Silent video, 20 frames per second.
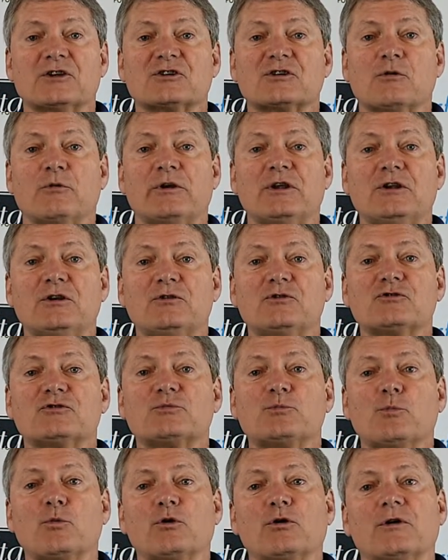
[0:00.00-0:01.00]
So we
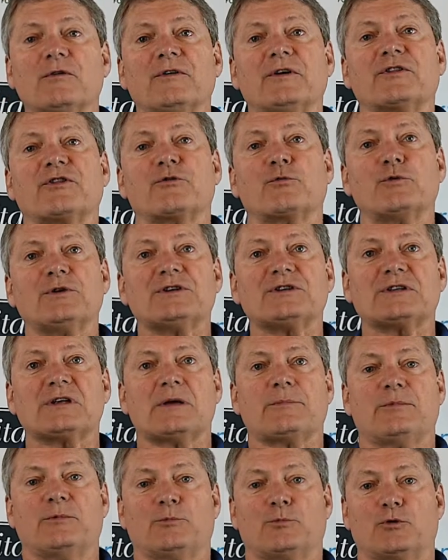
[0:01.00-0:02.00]
use more of a
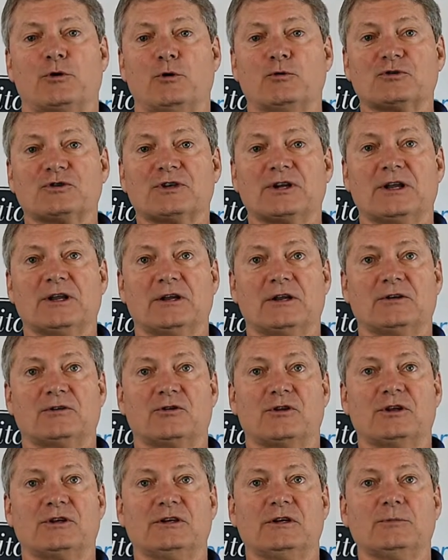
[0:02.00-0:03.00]
three-step approach to get
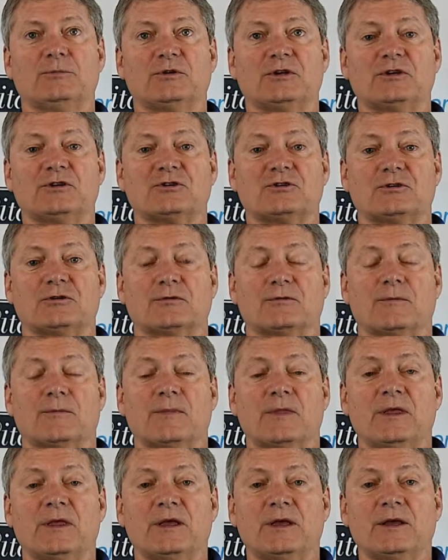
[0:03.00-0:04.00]
into the deep tissue.
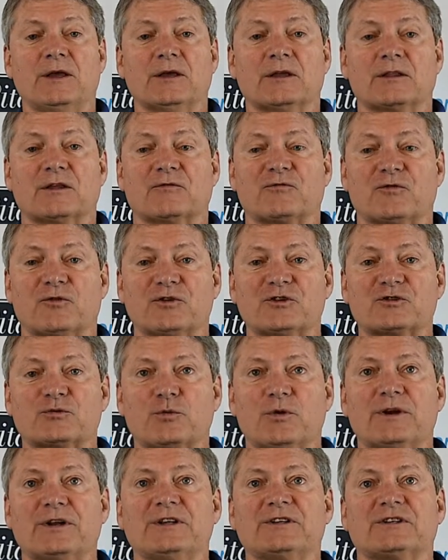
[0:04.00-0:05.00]
The first
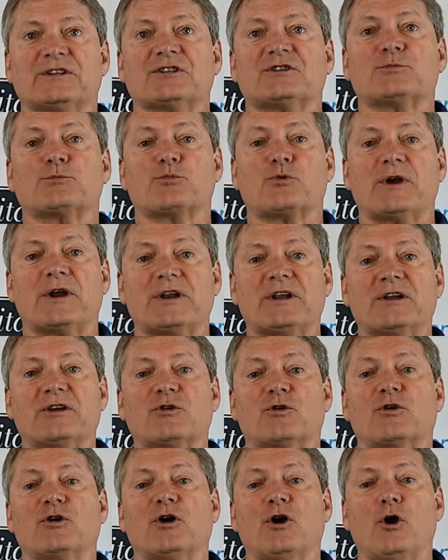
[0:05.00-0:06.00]
one is a
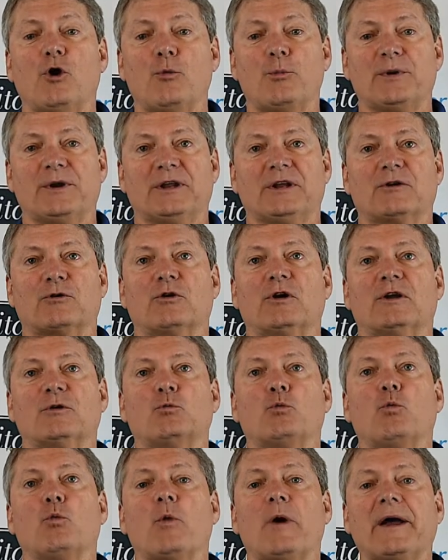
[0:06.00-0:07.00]
spreading or opening or
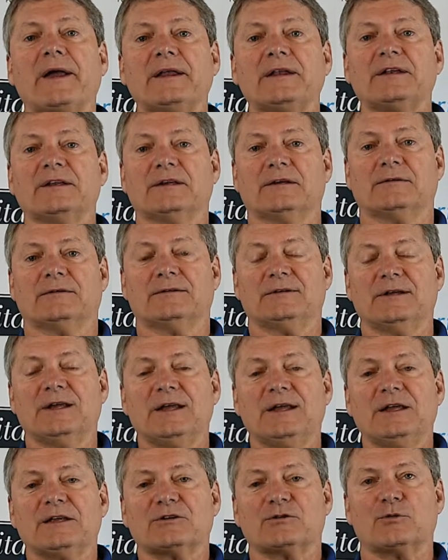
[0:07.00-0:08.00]
unwinding
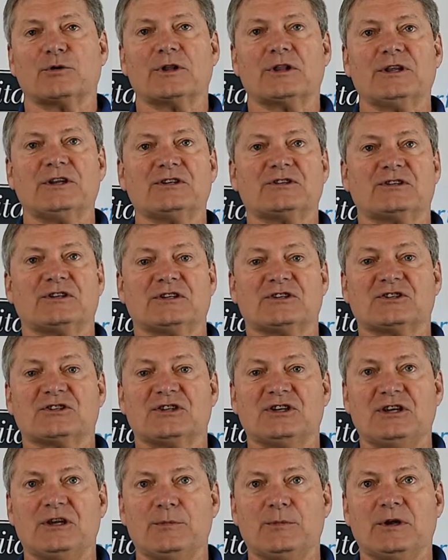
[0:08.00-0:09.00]
to release the
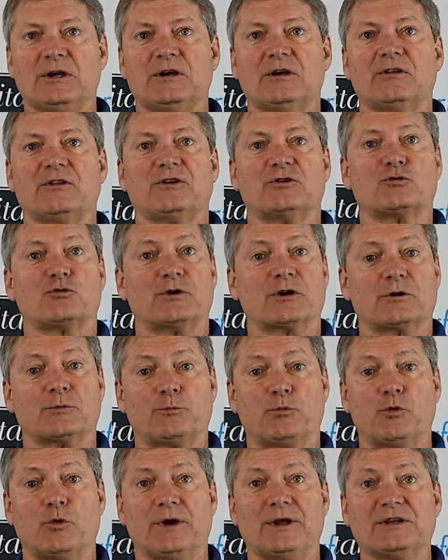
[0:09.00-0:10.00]
ischemia, the trigger
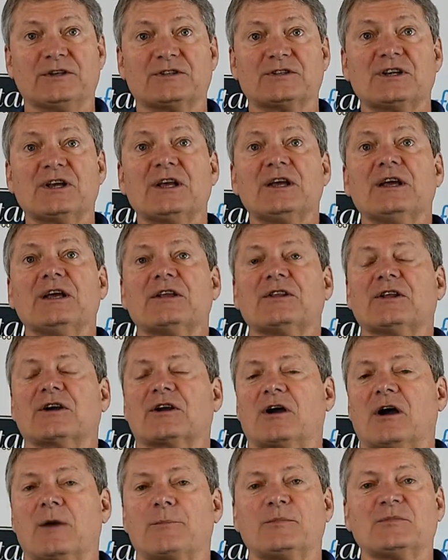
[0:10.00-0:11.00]
points, the
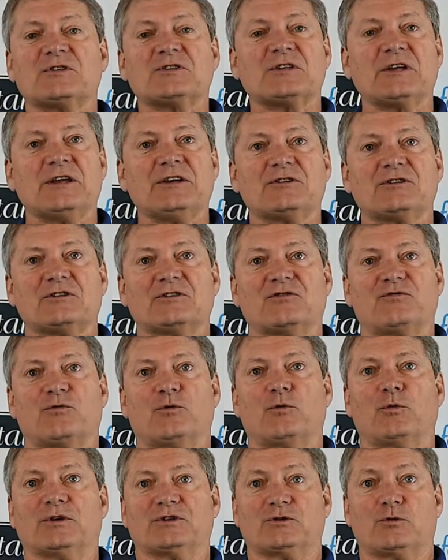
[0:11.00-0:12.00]
compensations
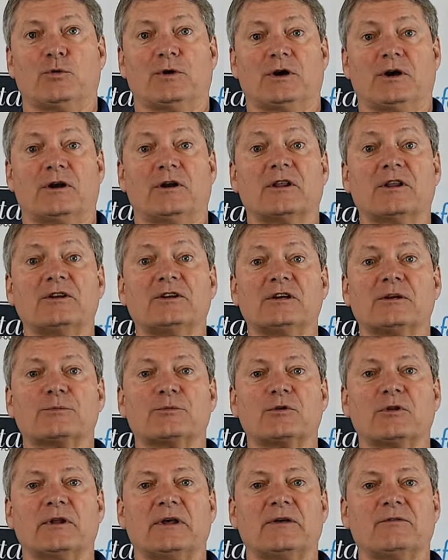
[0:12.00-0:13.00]
for what's going on at the
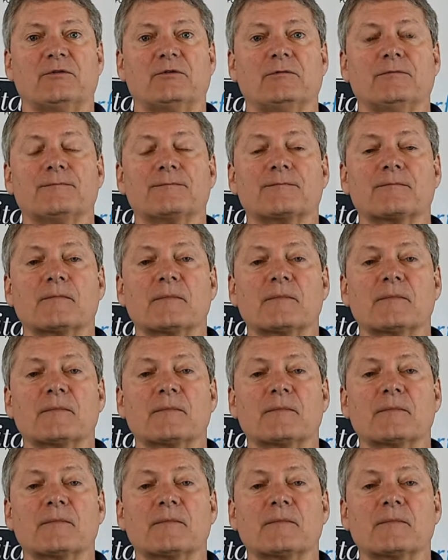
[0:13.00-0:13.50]
deeper level.